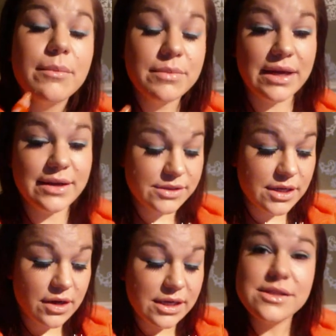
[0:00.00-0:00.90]
That gives a
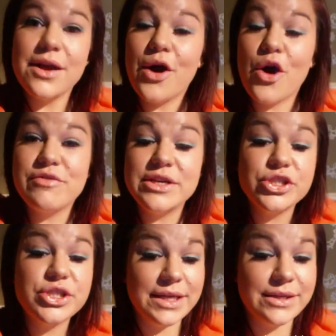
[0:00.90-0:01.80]
nice
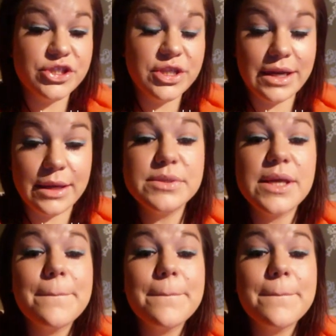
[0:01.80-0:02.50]
orange tinge to the lips.